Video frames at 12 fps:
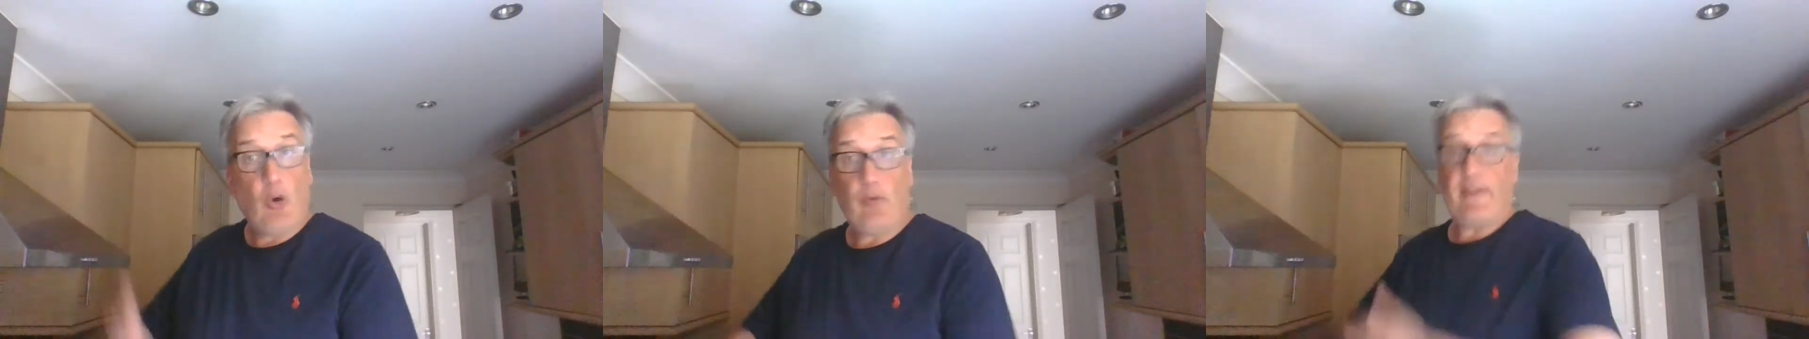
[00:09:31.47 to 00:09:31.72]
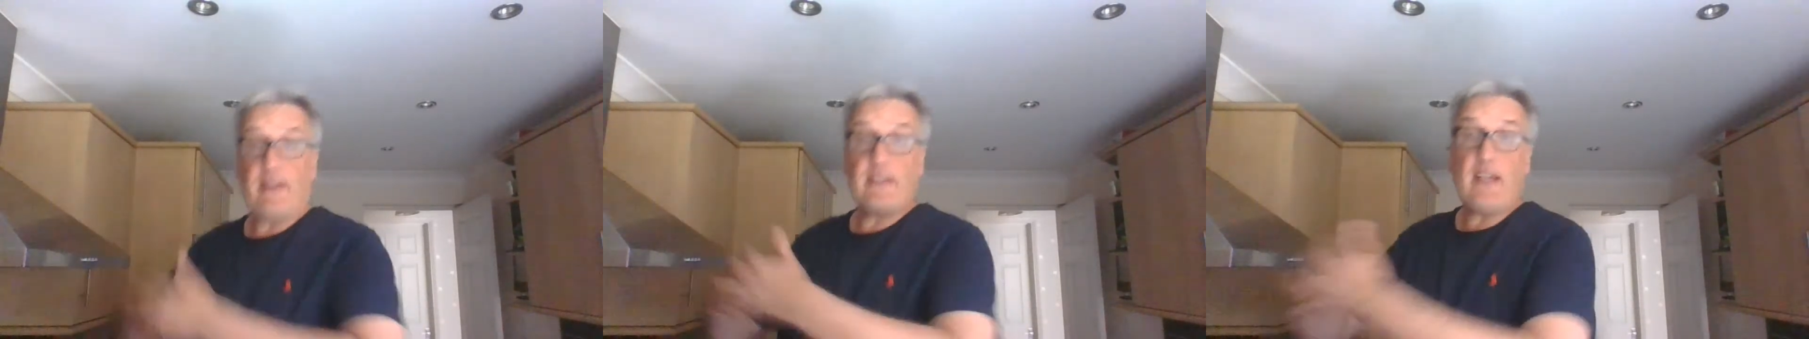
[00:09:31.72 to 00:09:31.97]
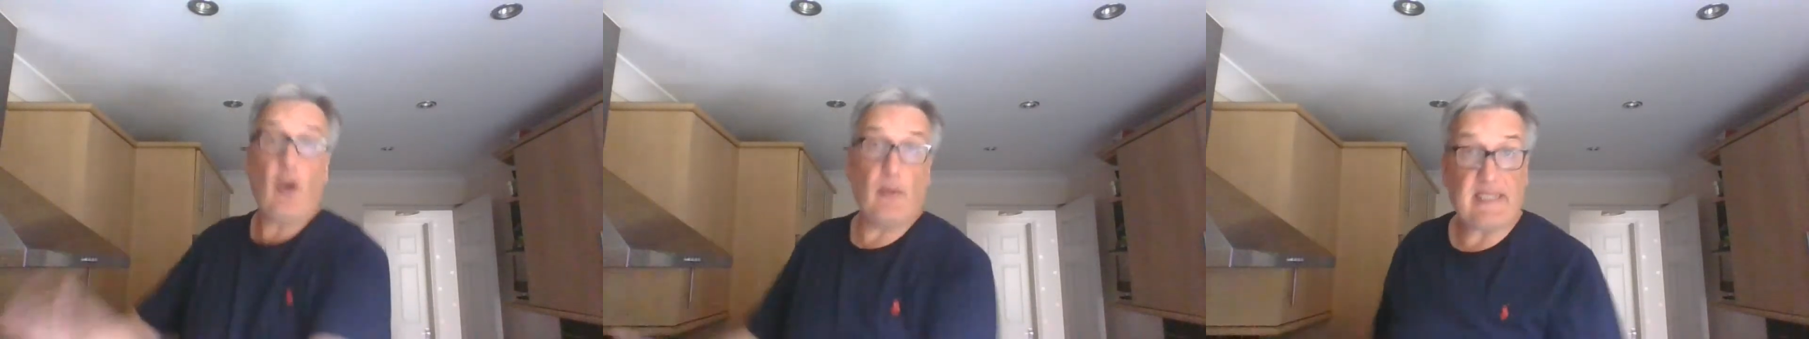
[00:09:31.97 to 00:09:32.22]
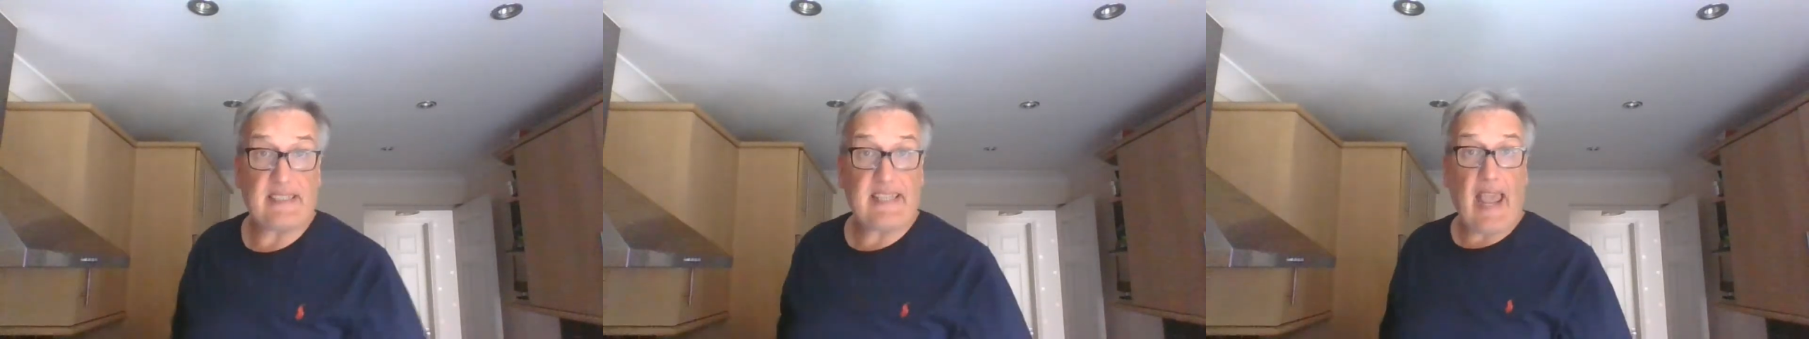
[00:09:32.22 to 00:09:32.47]
Or if they say it
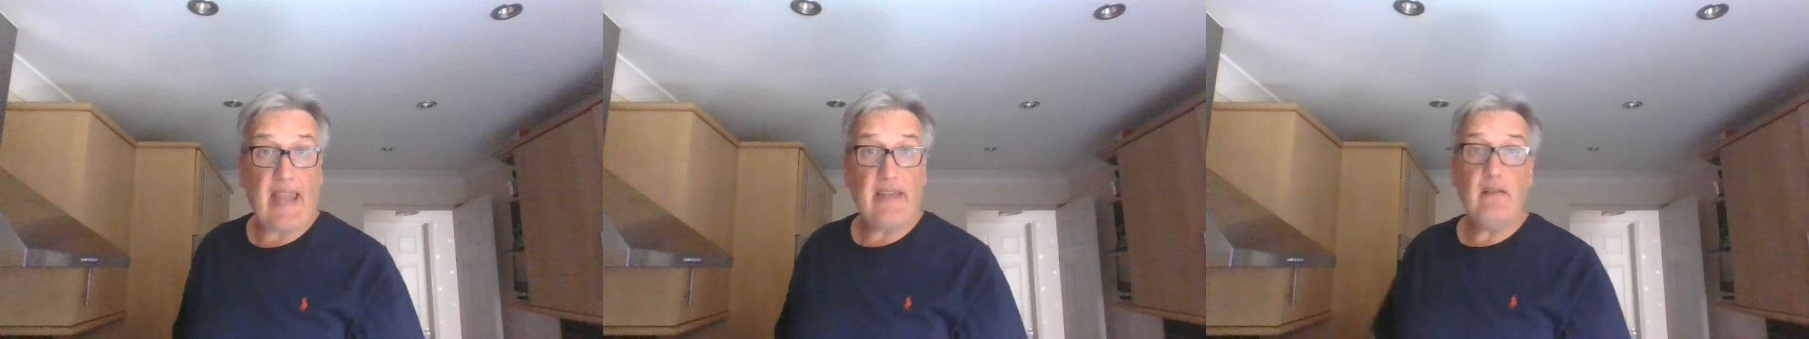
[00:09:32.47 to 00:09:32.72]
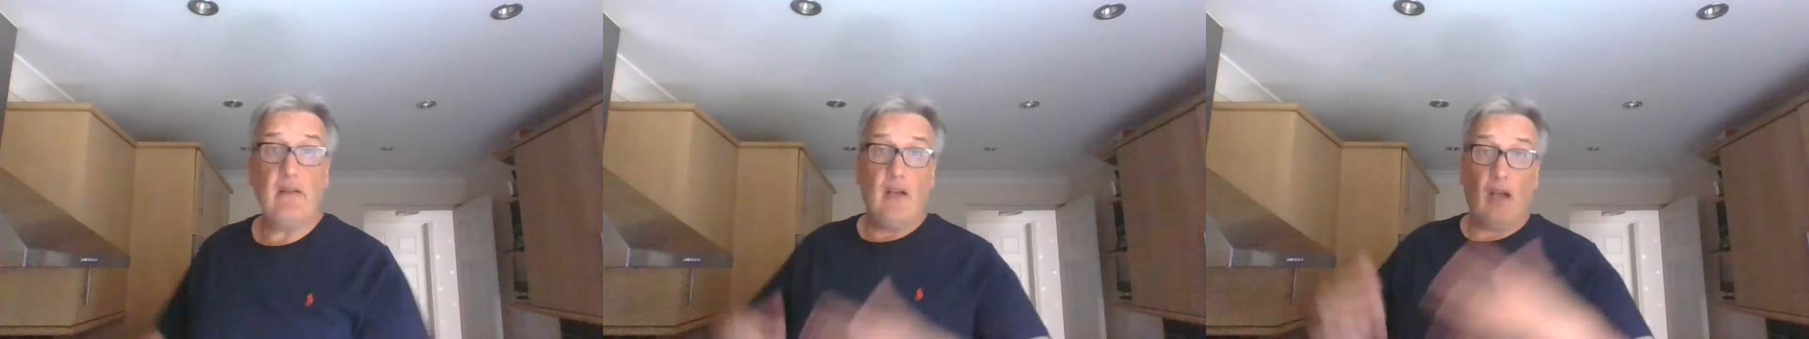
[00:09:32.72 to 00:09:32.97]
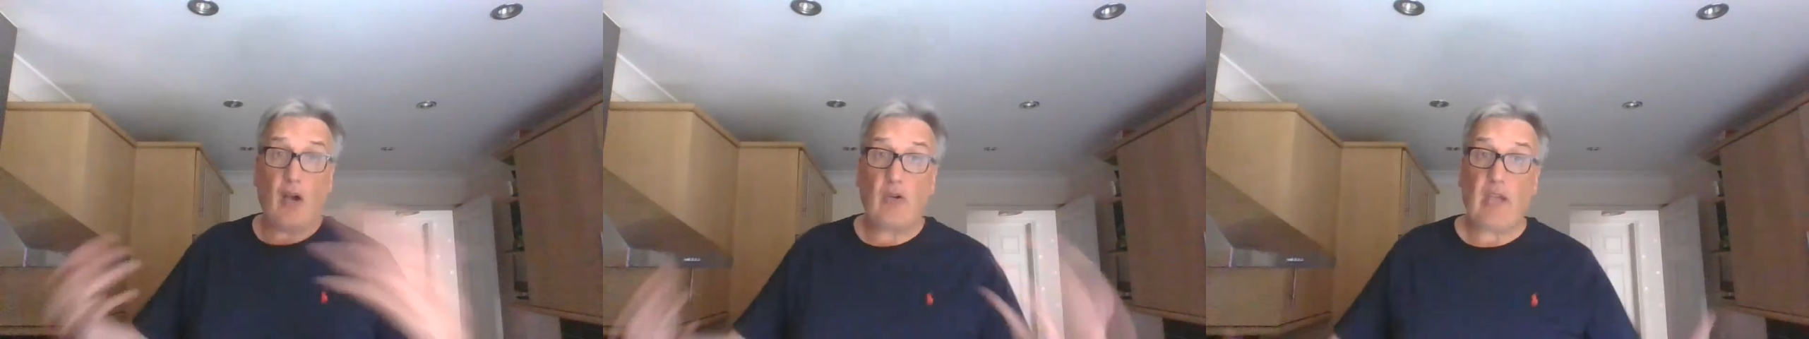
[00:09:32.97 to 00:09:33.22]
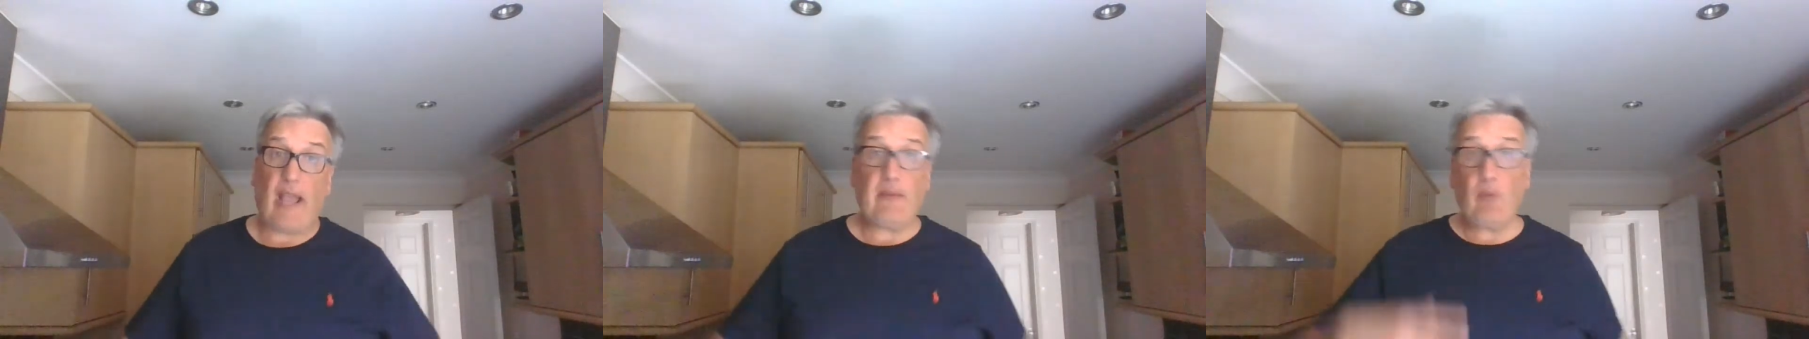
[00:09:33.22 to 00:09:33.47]
was a 10,
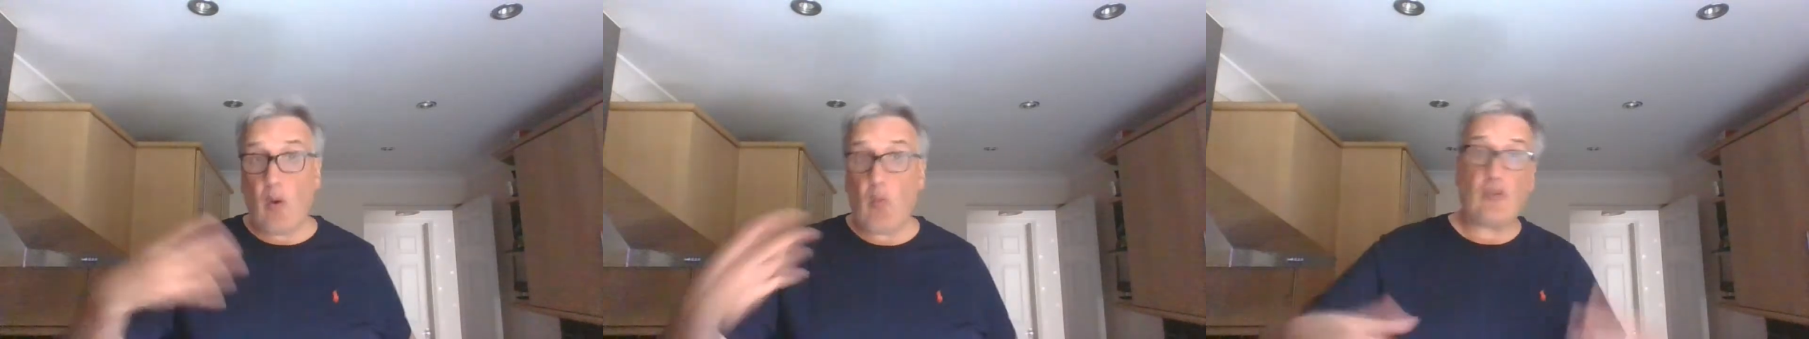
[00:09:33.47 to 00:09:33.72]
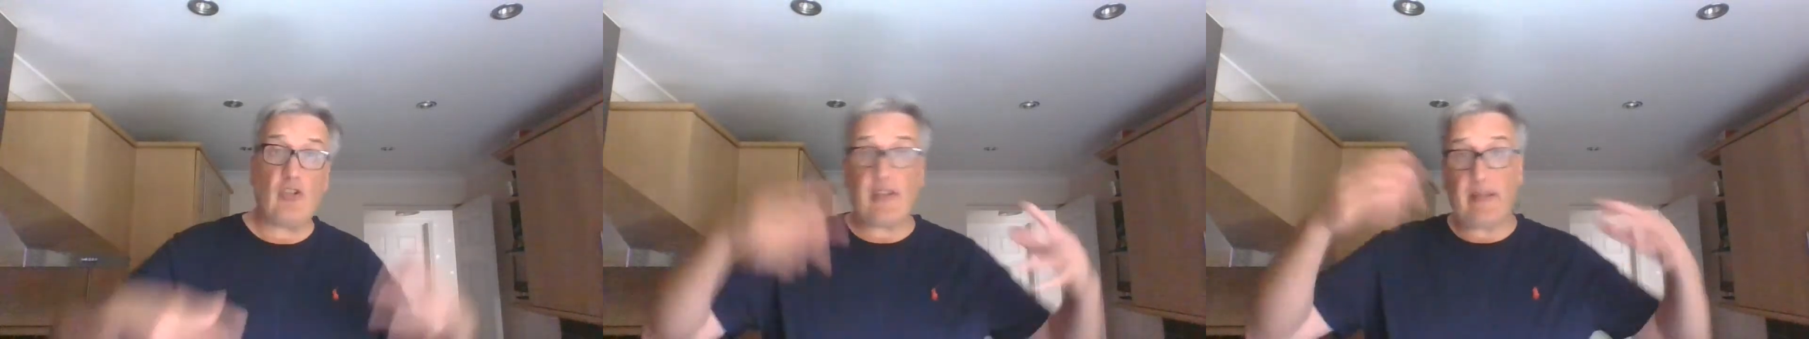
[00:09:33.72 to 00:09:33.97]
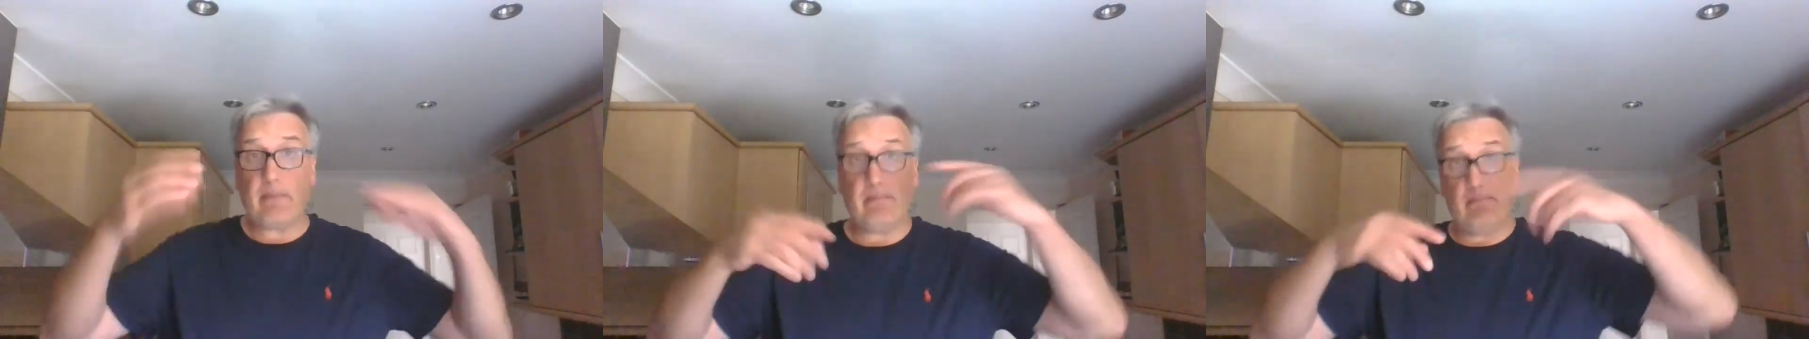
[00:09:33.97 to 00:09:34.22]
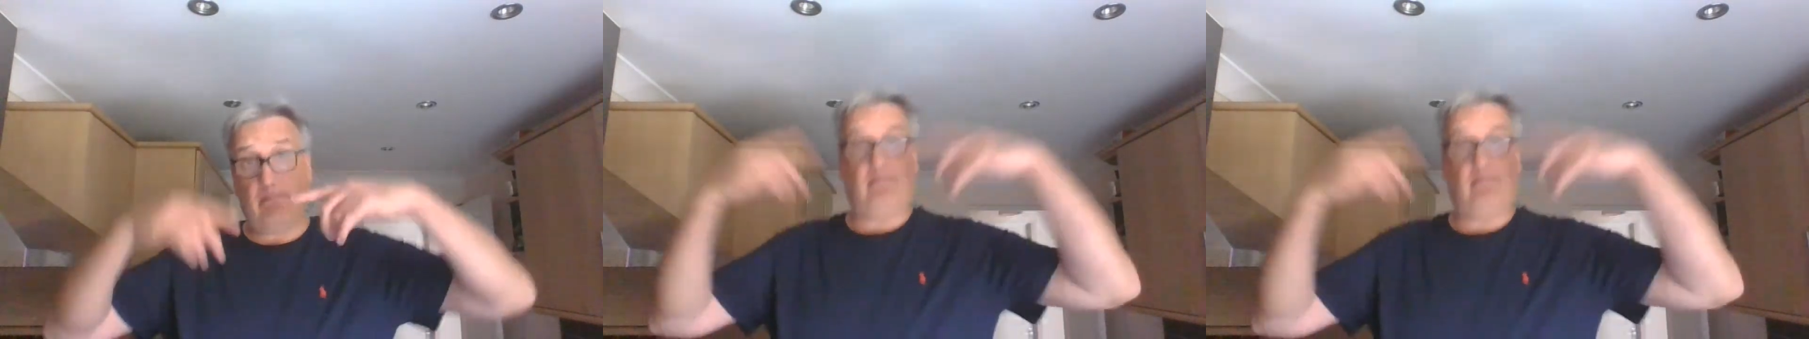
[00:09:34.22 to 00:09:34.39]
okay, what do you think?